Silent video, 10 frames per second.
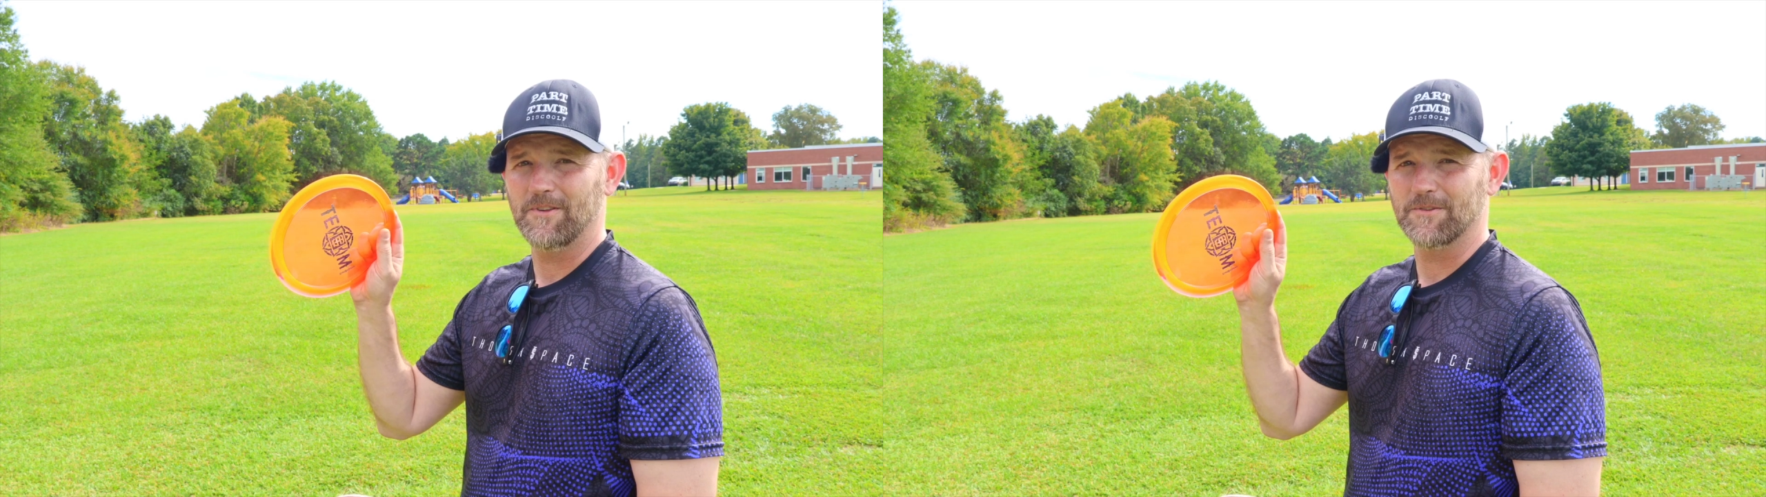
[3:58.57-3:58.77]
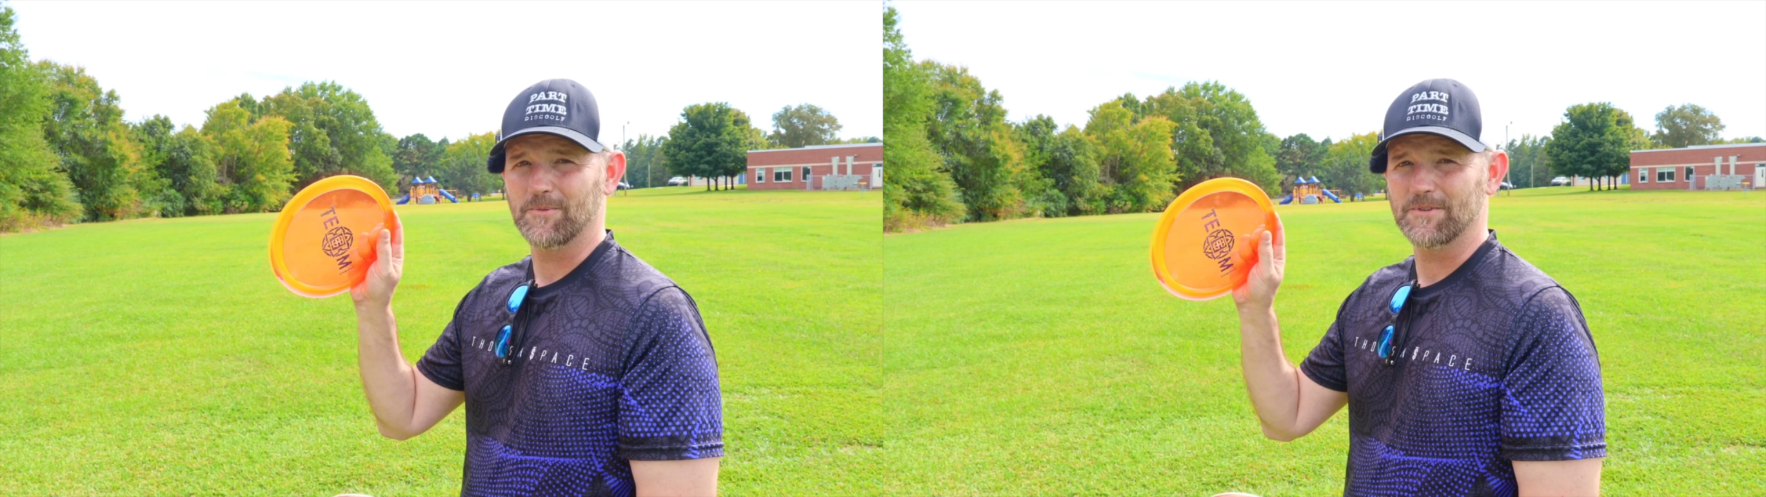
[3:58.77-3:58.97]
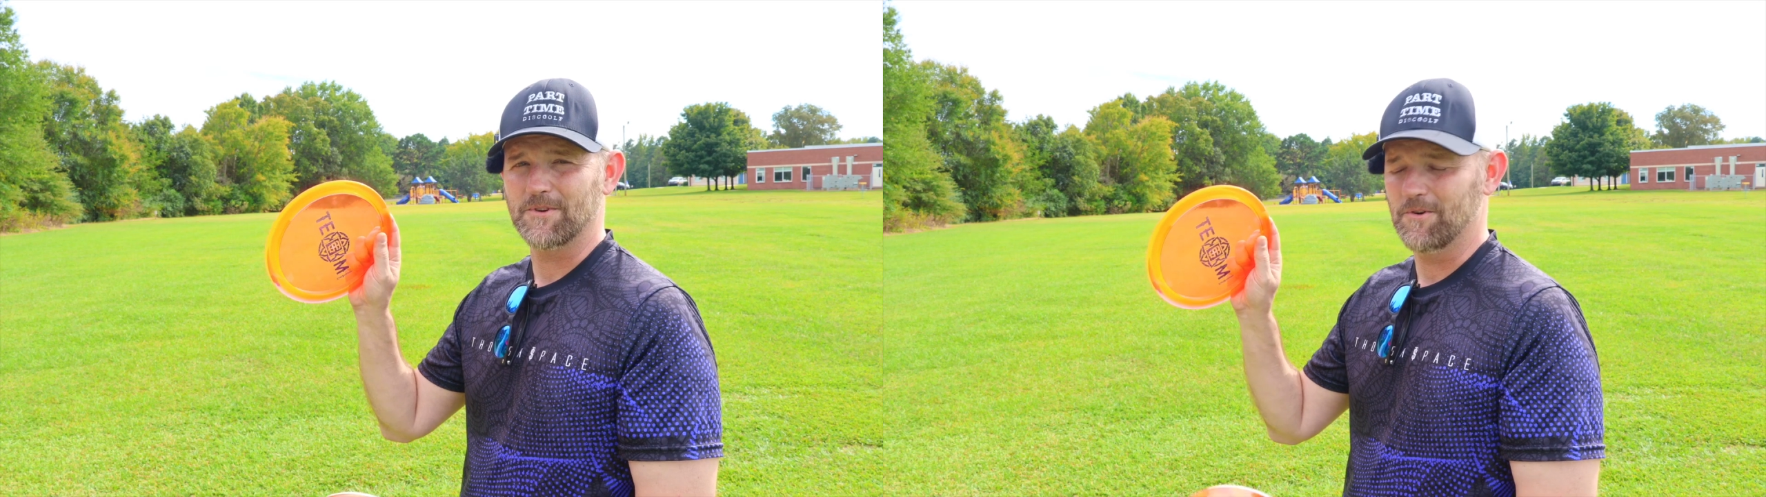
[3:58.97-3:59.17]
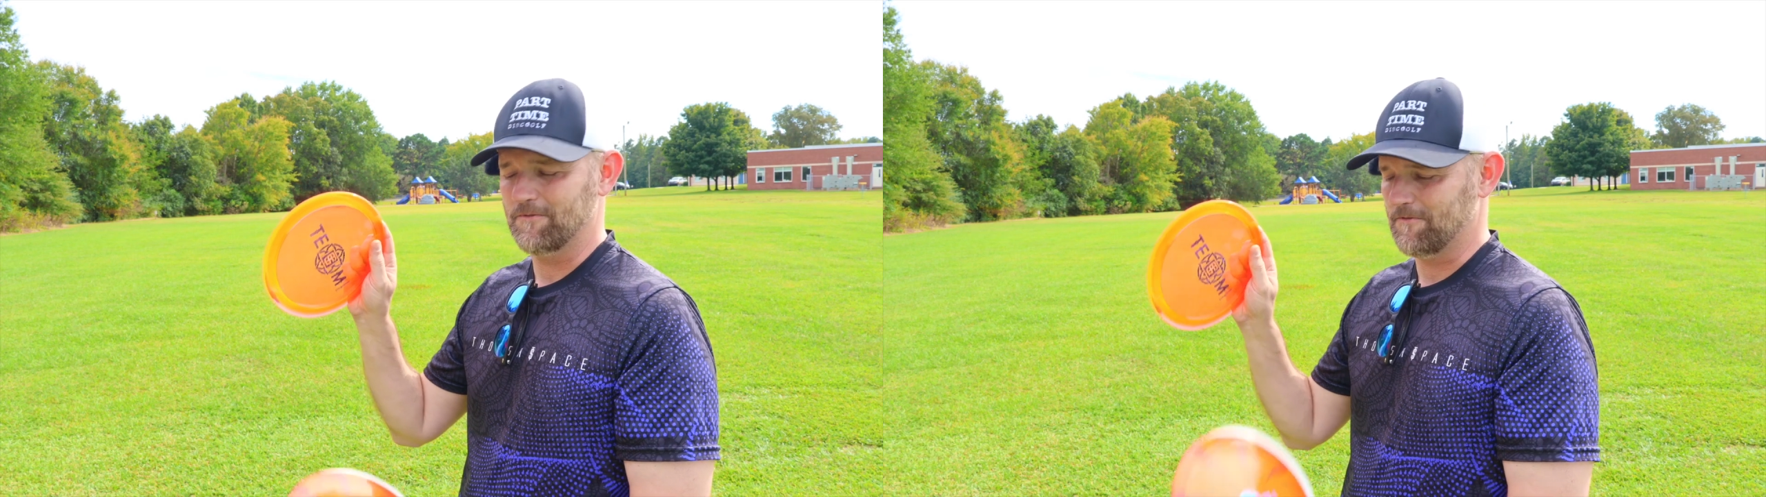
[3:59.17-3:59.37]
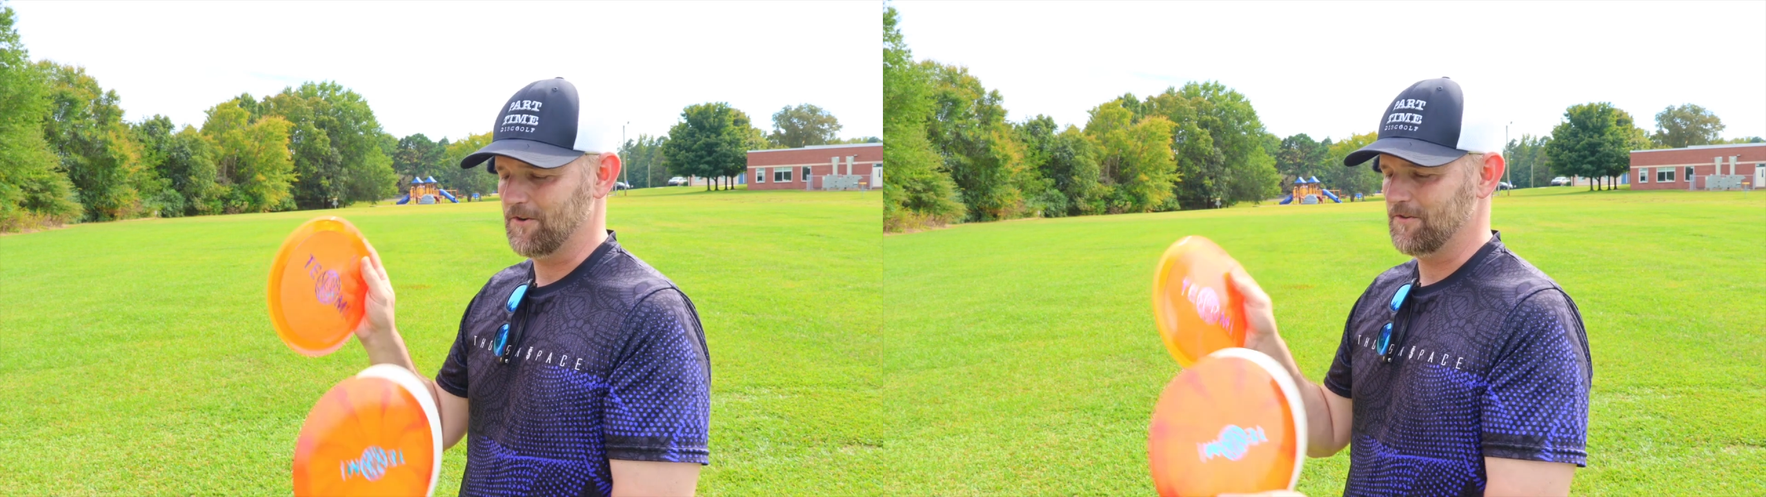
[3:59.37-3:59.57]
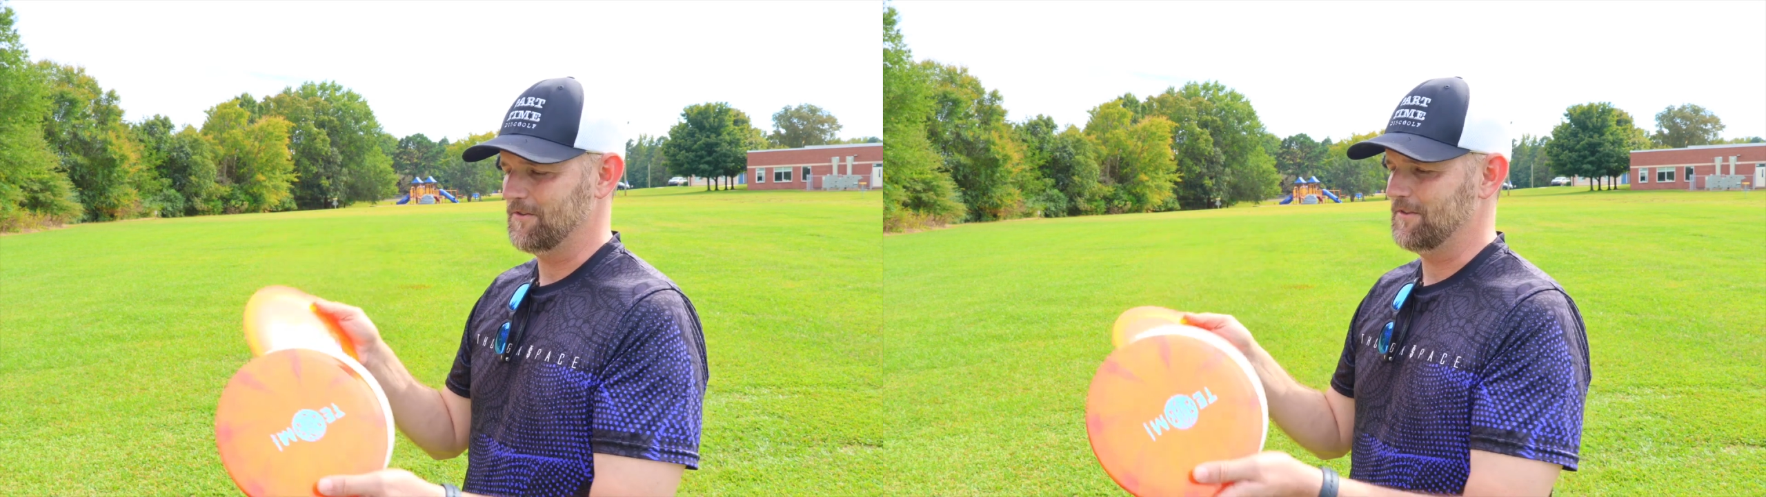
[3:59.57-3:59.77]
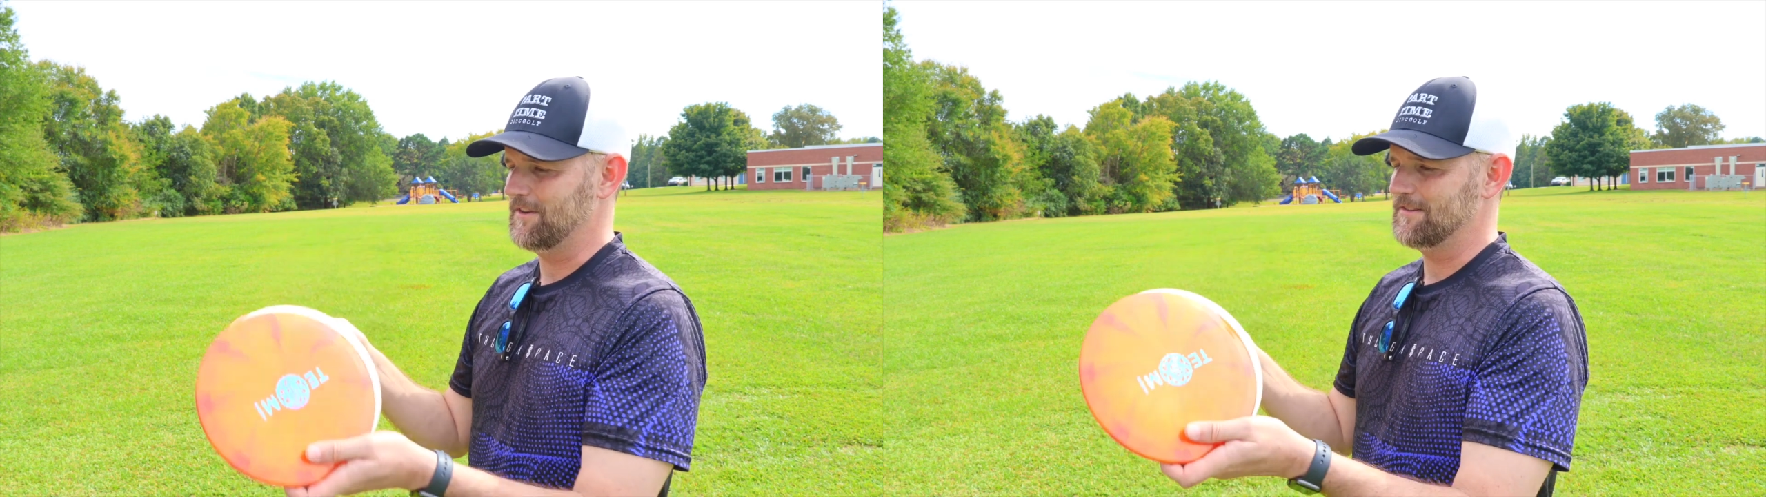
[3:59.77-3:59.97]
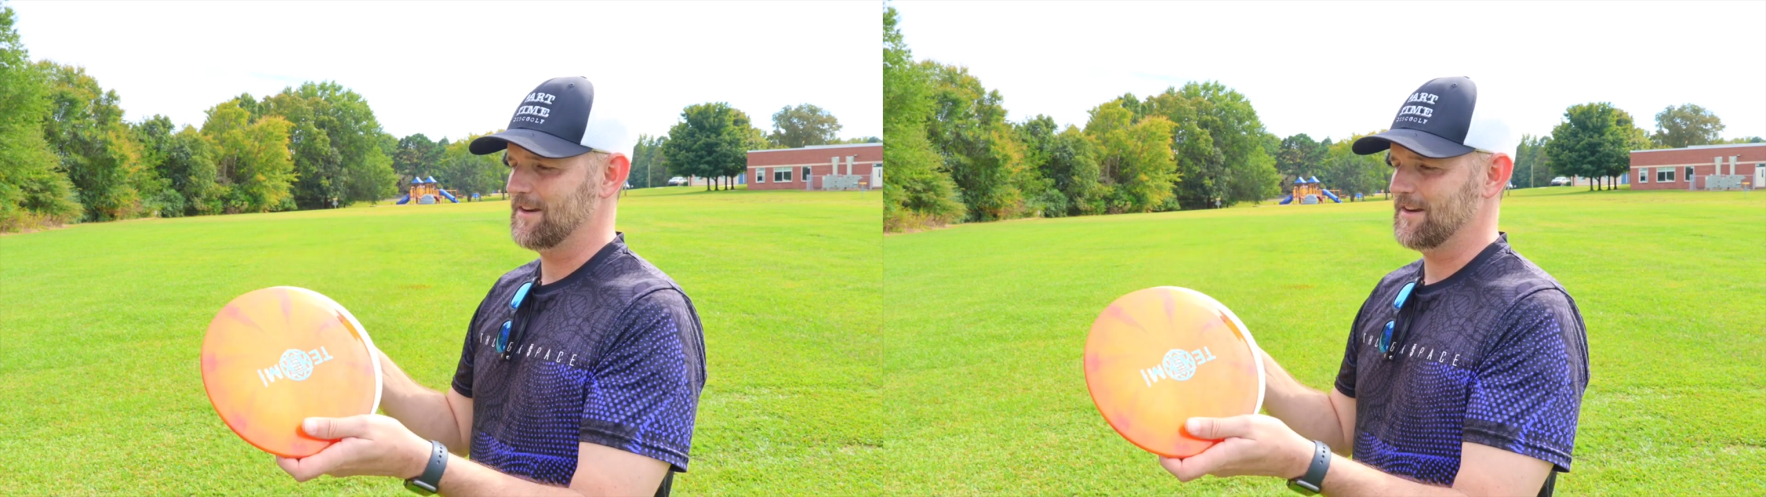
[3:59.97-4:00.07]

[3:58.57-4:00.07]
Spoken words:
This one's going further than these